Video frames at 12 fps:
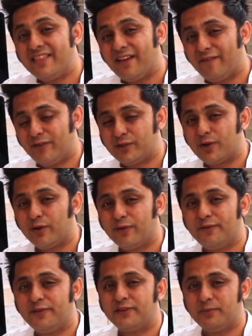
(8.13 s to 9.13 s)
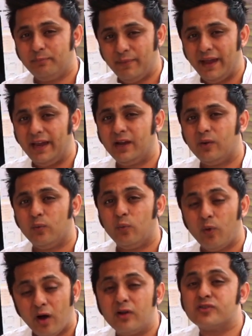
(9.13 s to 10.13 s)
that photographers make
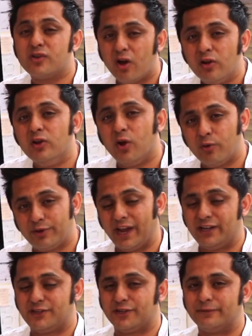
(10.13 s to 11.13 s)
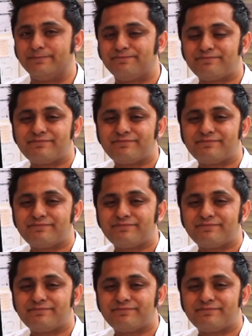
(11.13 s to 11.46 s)
whilst on location.